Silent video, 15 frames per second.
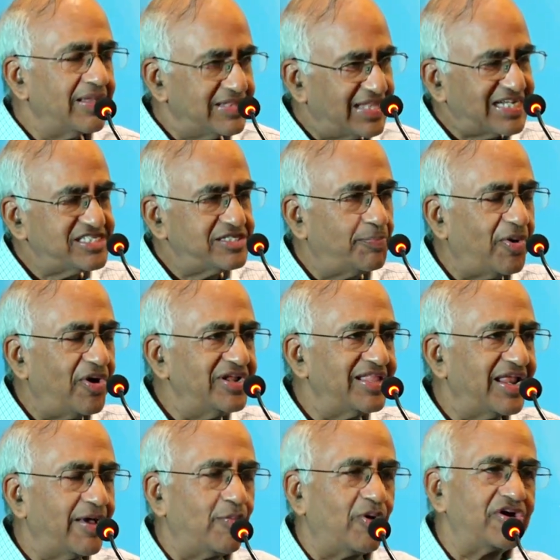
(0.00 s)
That's the point
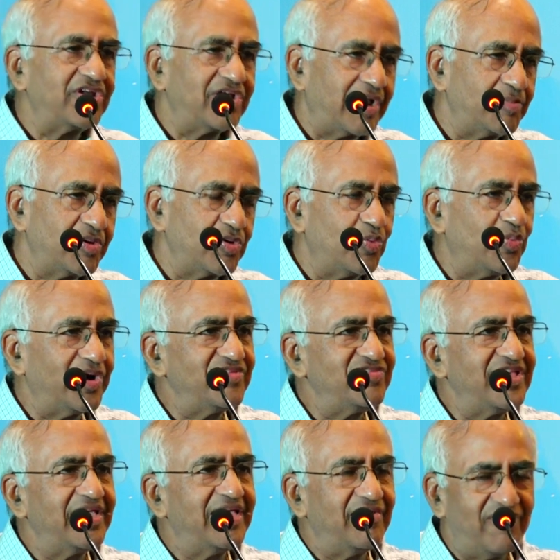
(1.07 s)
that I want to come to. One of
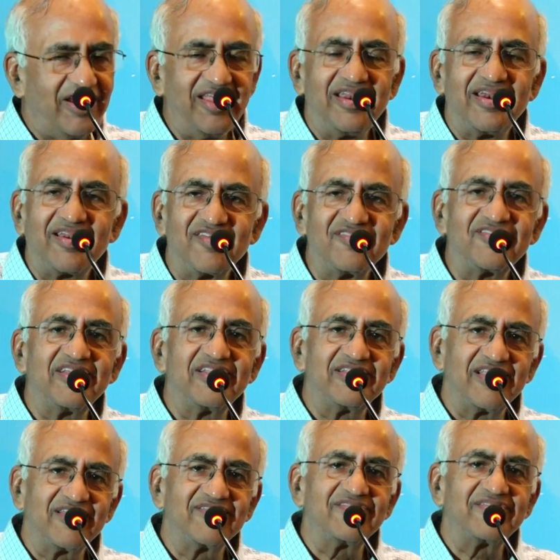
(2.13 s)
the very interesting
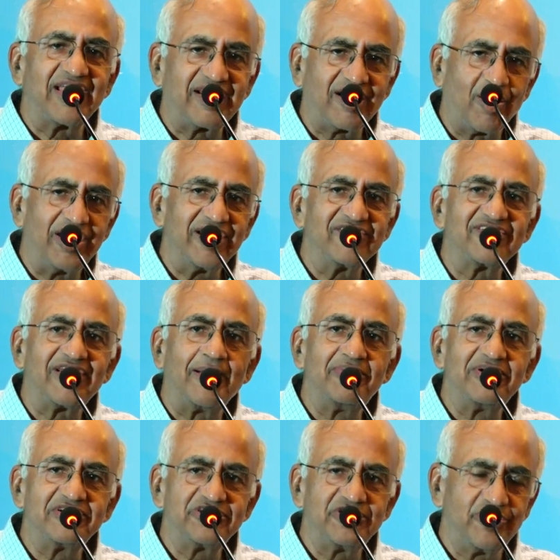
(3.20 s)
things that got
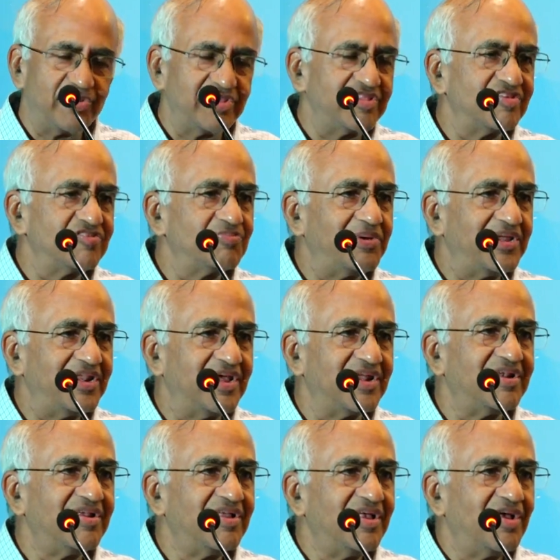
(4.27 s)
established during this
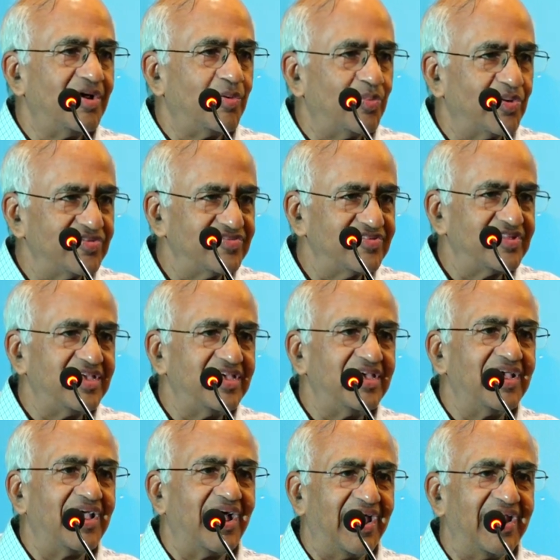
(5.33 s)
period was
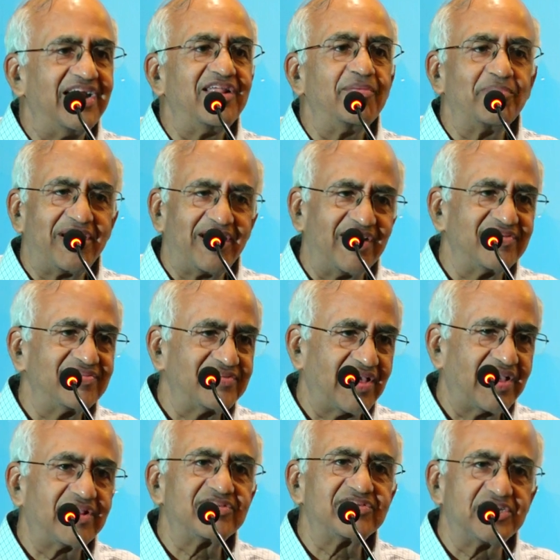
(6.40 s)
the IIT Madras
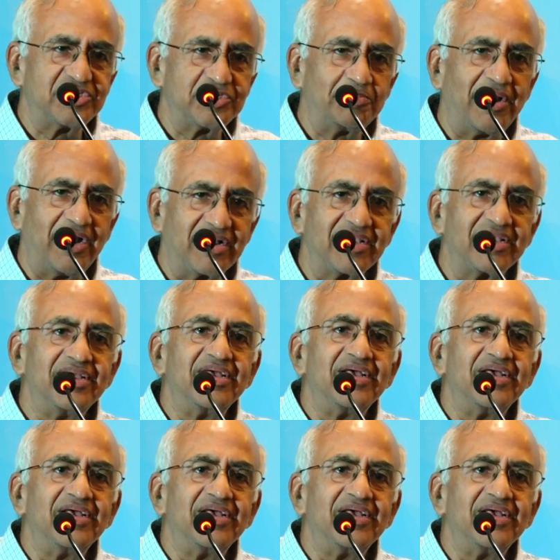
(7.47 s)
Research Park.